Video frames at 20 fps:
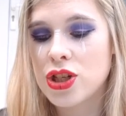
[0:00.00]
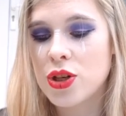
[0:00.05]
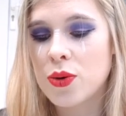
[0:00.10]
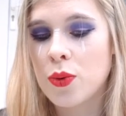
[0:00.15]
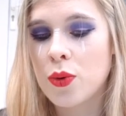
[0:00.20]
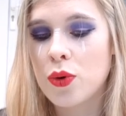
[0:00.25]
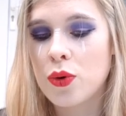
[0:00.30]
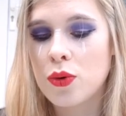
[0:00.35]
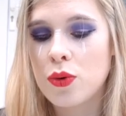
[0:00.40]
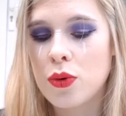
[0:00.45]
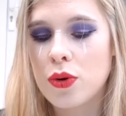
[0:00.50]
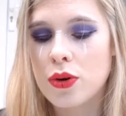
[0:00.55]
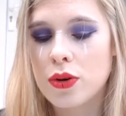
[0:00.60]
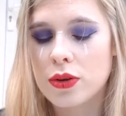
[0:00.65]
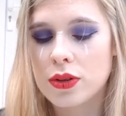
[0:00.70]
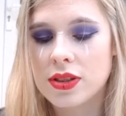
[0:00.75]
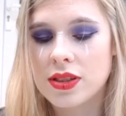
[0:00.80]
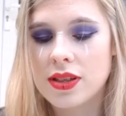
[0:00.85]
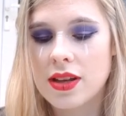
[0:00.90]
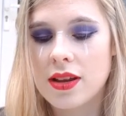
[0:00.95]
You were all
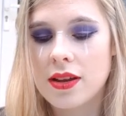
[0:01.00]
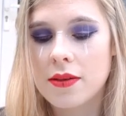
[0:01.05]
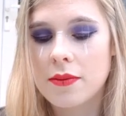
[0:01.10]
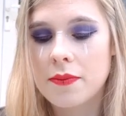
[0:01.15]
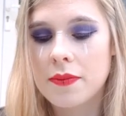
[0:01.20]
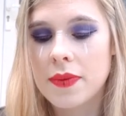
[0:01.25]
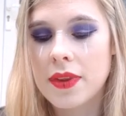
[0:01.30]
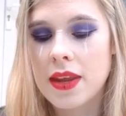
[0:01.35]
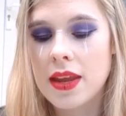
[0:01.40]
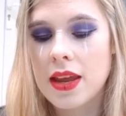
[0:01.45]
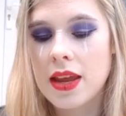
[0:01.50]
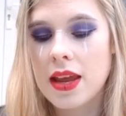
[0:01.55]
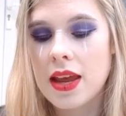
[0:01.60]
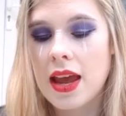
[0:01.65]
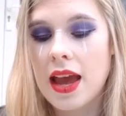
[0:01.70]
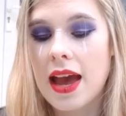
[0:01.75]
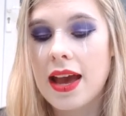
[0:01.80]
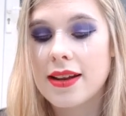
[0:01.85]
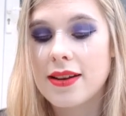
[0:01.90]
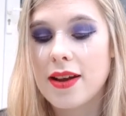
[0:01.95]
awesome,
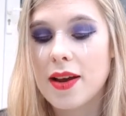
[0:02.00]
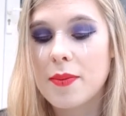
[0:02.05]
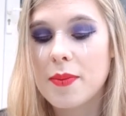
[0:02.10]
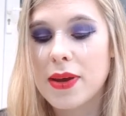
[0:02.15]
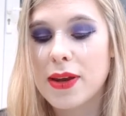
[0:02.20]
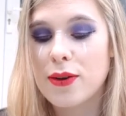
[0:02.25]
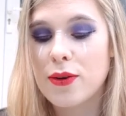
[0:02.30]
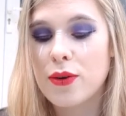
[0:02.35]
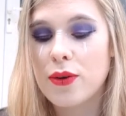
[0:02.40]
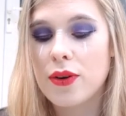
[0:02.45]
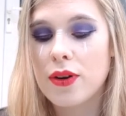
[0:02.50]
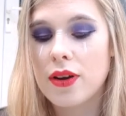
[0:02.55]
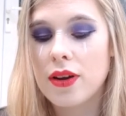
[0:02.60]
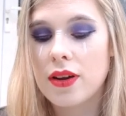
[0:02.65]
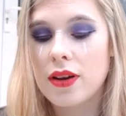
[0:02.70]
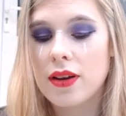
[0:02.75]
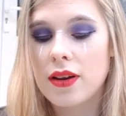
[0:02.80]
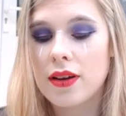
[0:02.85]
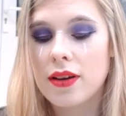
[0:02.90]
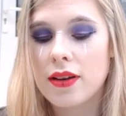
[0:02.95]

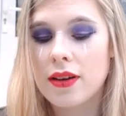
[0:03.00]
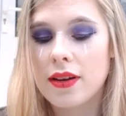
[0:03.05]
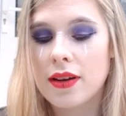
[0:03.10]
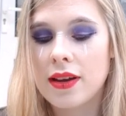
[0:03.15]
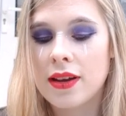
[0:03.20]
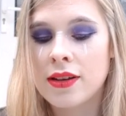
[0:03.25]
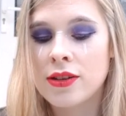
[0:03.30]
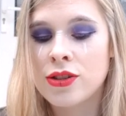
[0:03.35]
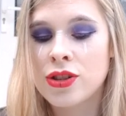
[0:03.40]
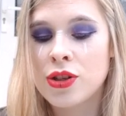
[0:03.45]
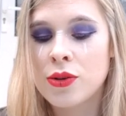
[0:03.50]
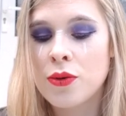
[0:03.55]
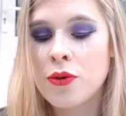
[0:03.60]
and you